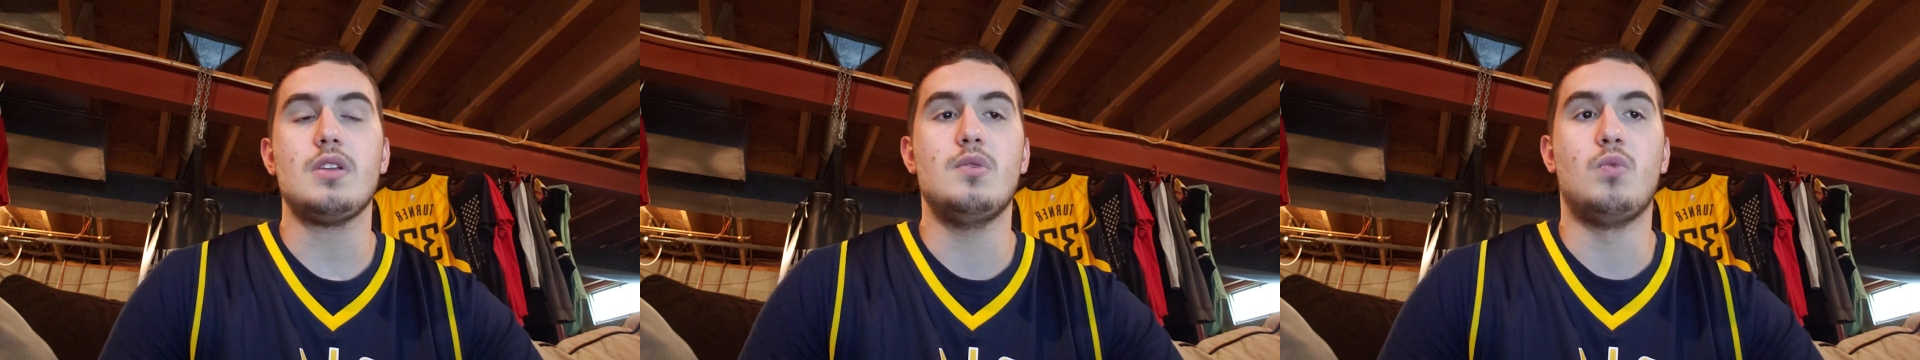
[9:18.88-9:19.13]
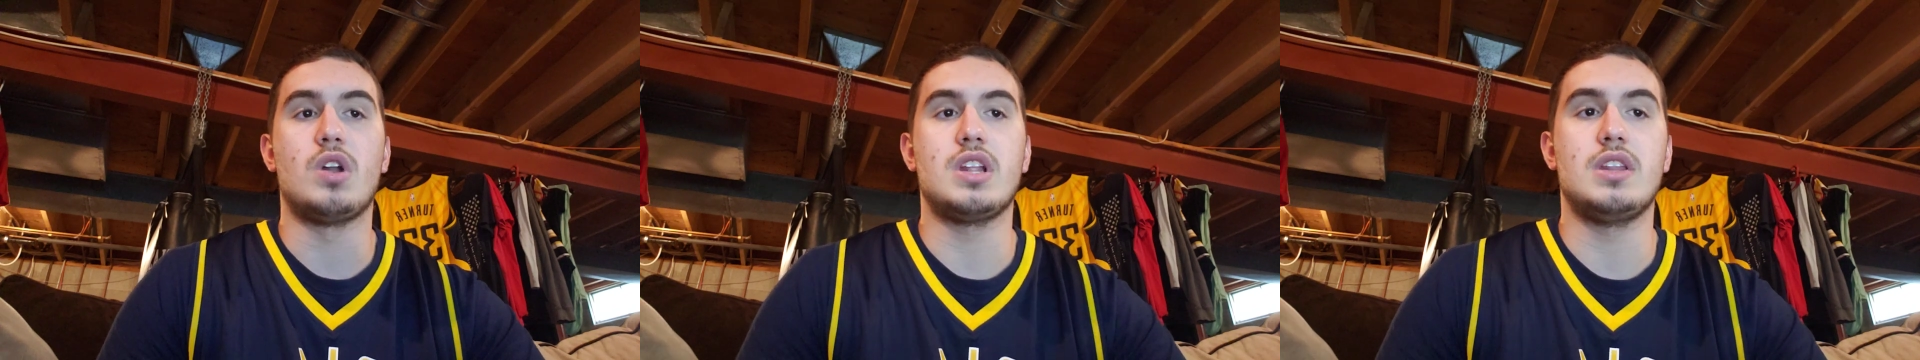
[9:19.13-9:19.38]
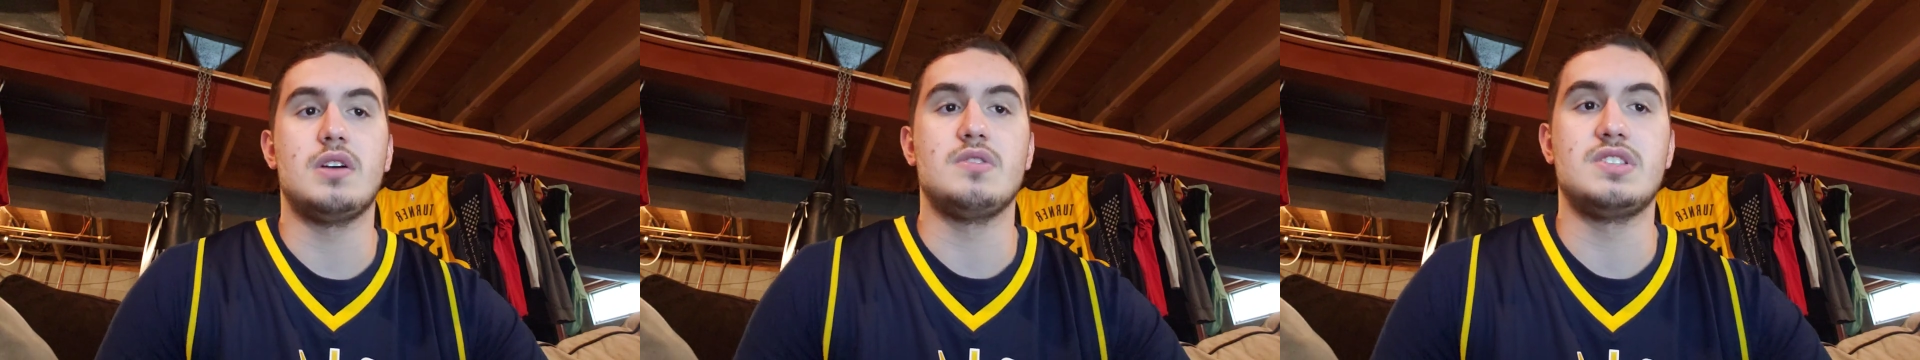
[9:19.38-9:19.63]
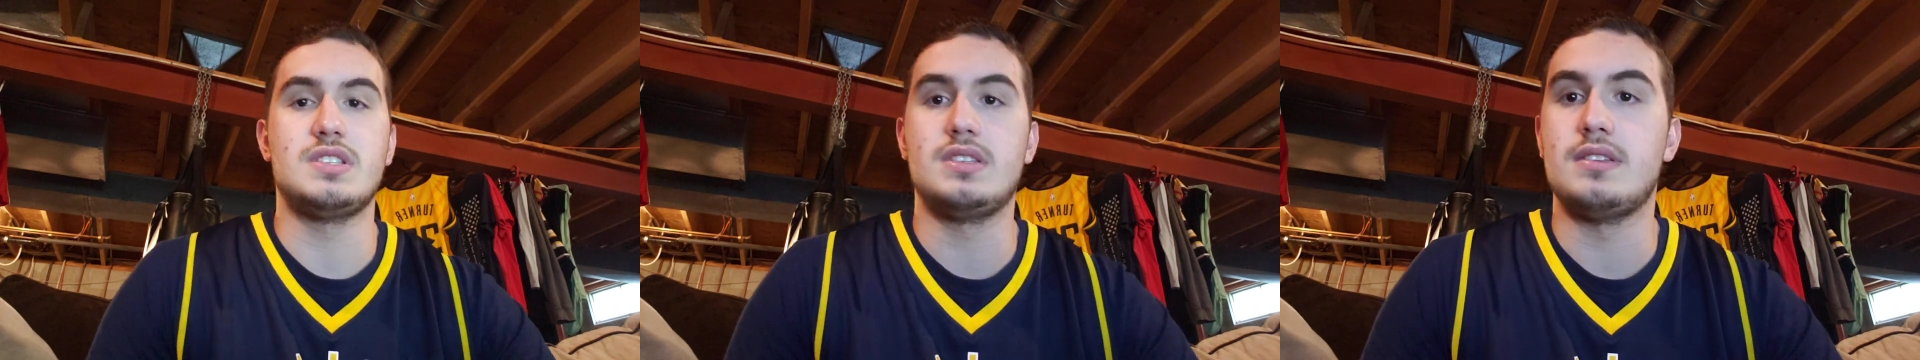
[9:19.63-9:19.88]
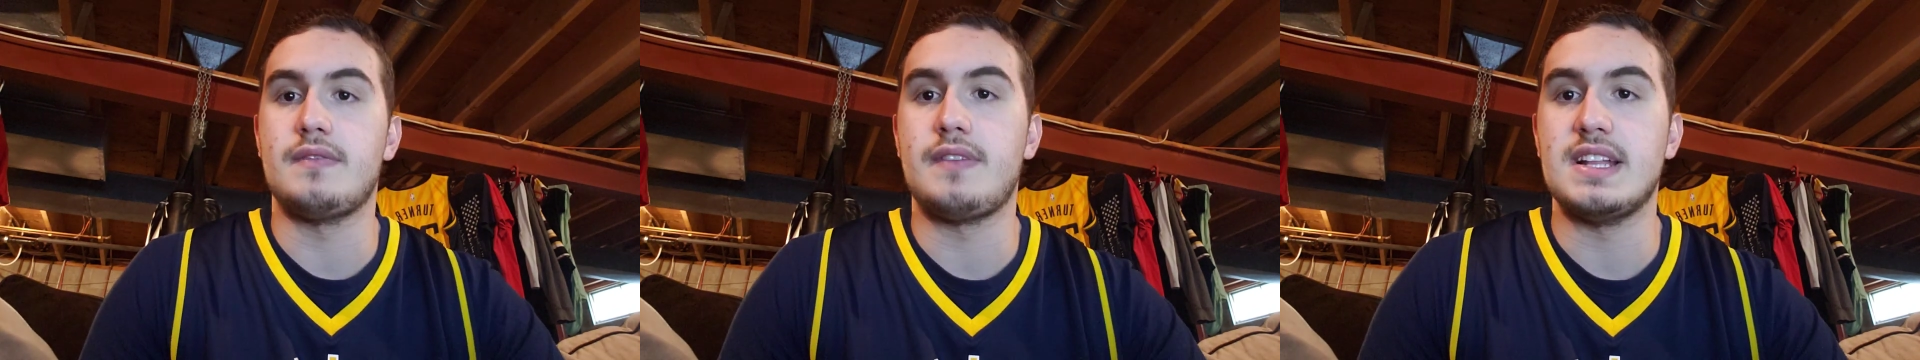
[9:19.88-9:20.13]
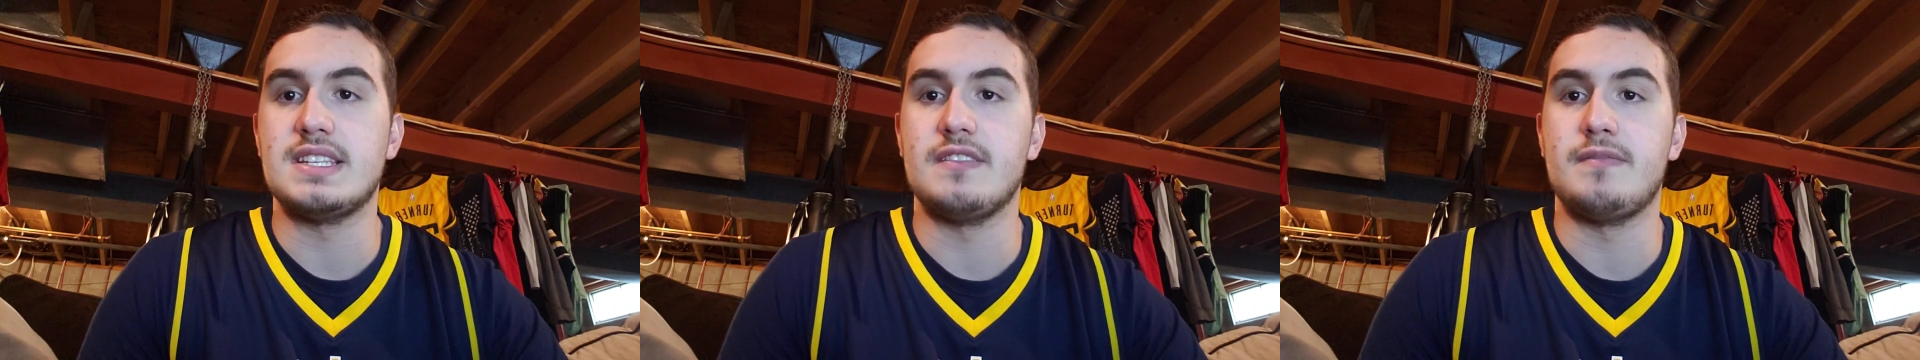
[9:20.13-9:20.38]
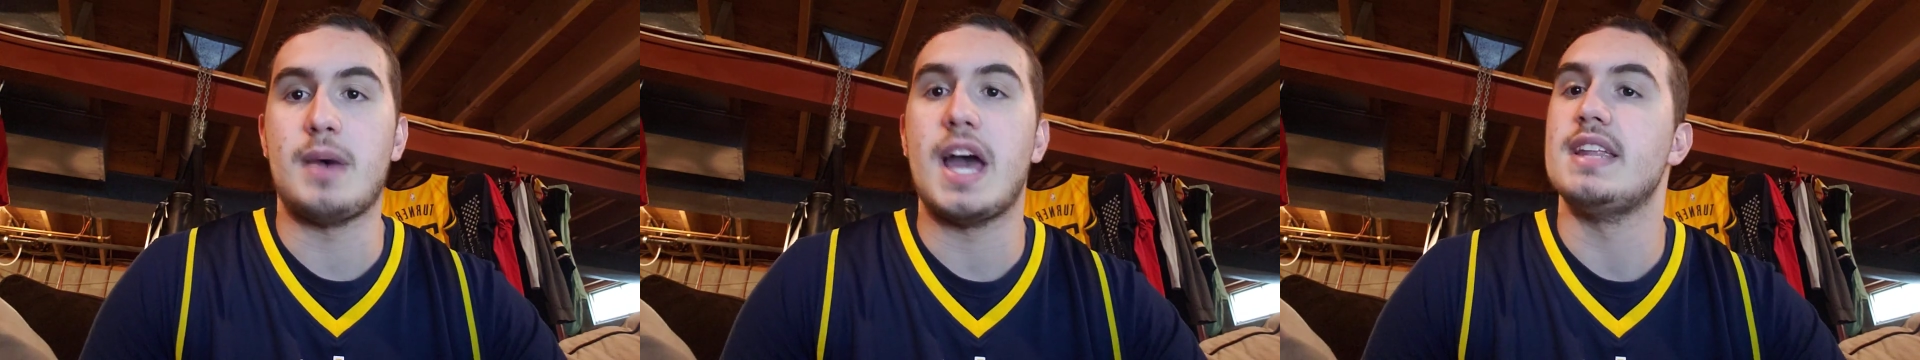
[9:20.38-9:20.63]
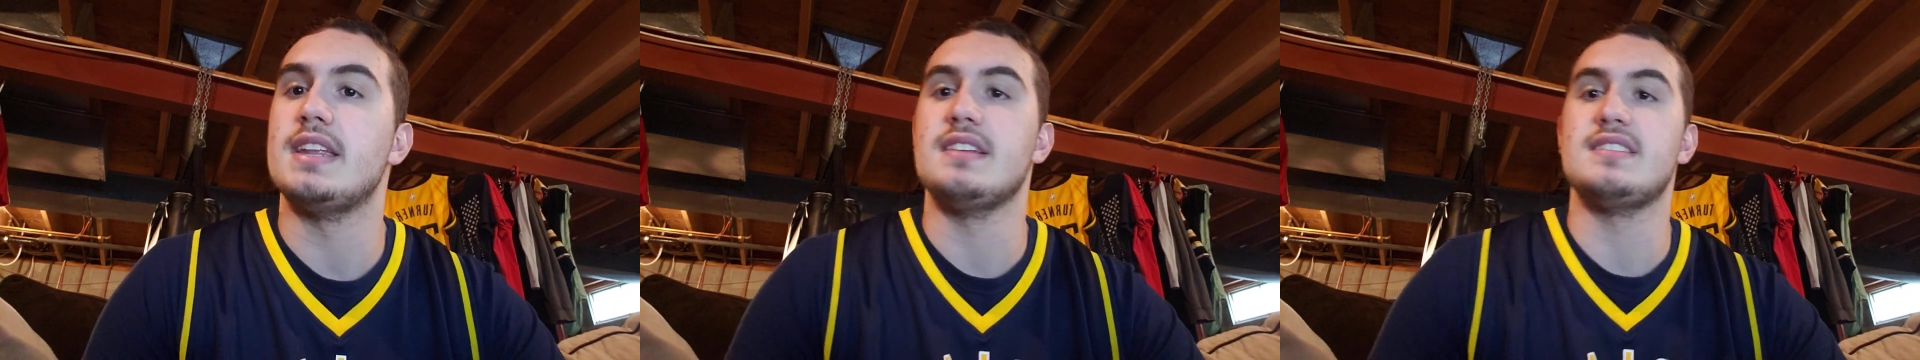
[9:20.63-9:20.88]
one of those
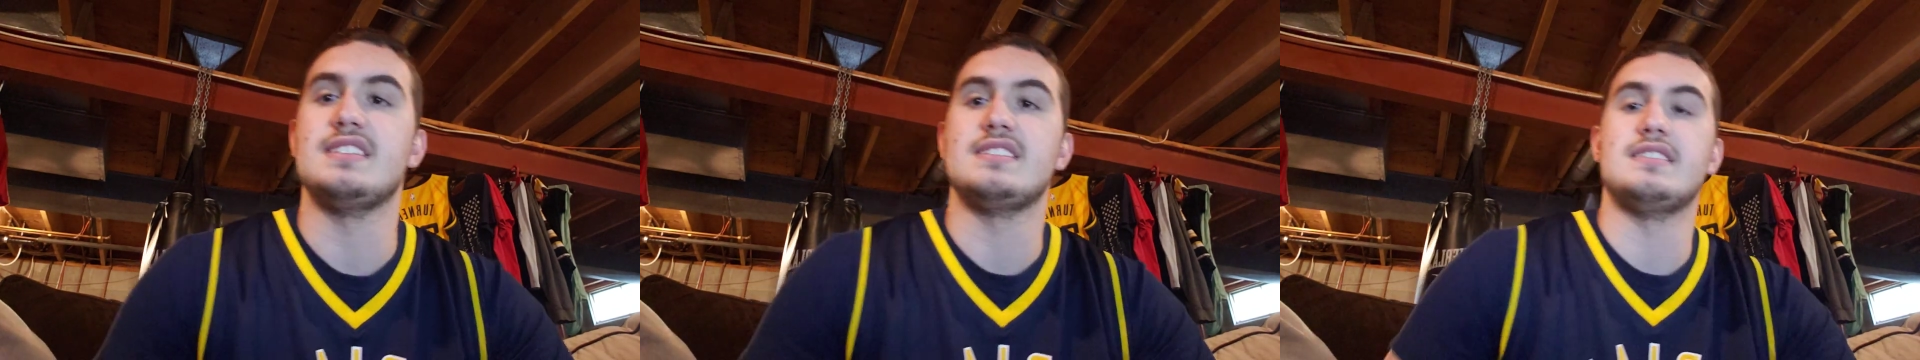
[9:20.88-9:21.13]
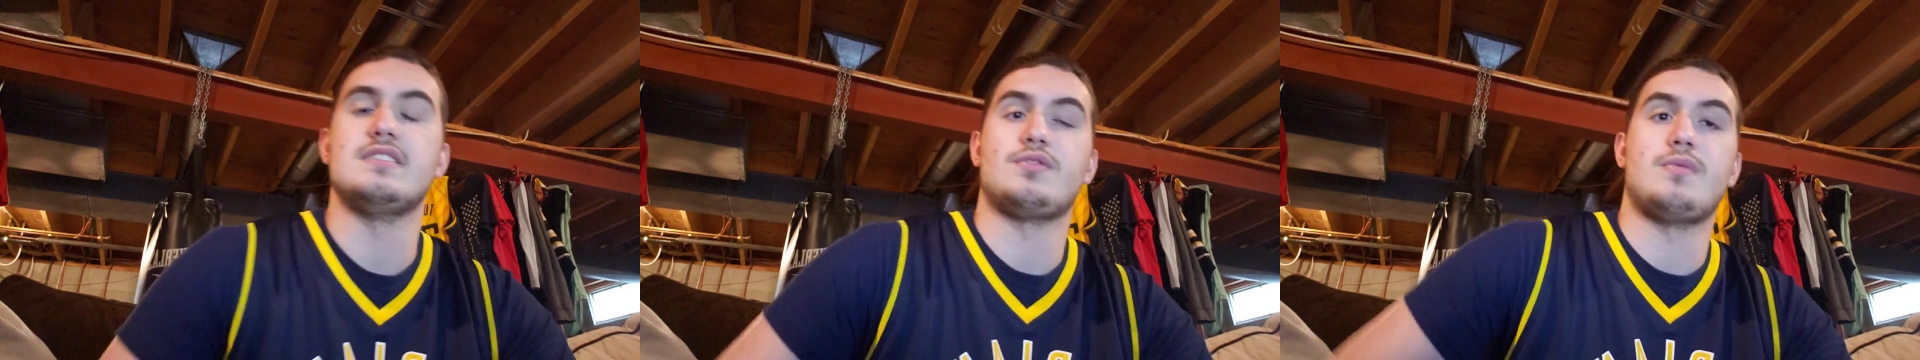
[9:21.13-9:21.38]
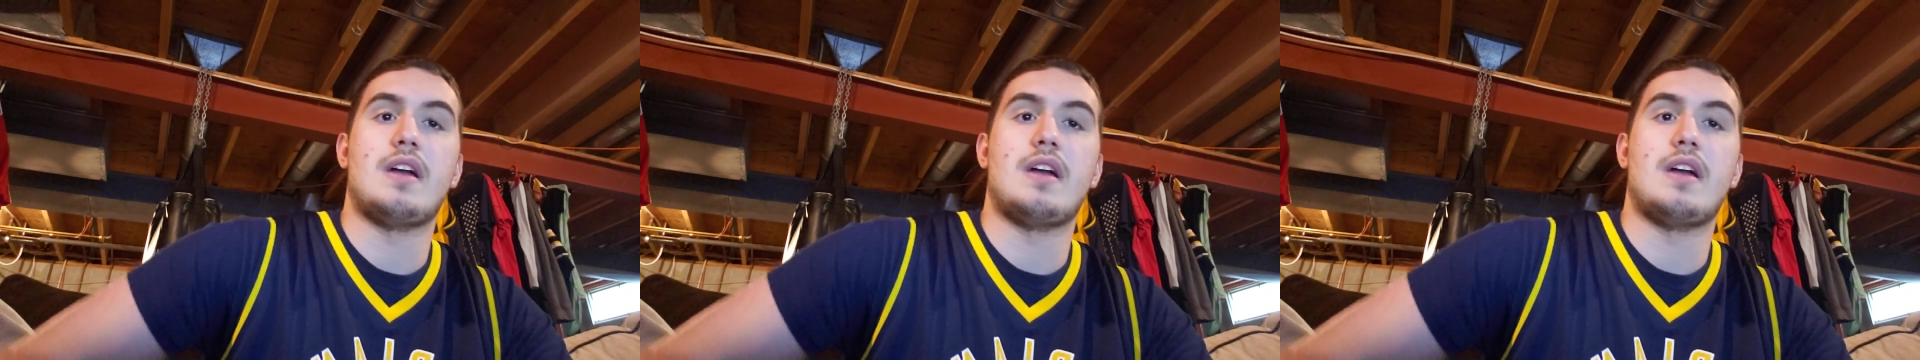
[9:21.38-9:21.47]
defensive-minded assistants